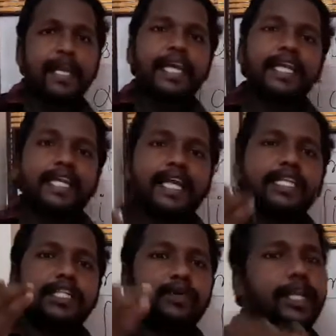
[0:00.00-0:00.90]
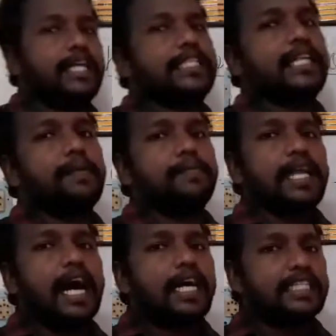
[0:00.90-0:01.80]
in case in your exam
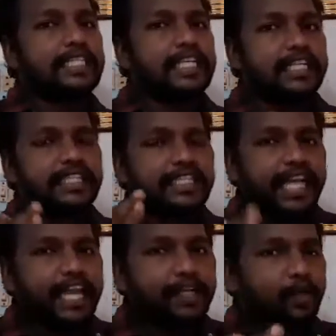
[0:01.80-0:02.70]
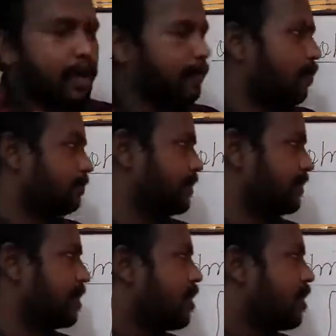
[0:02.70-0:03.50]
they asked state 1 ohms.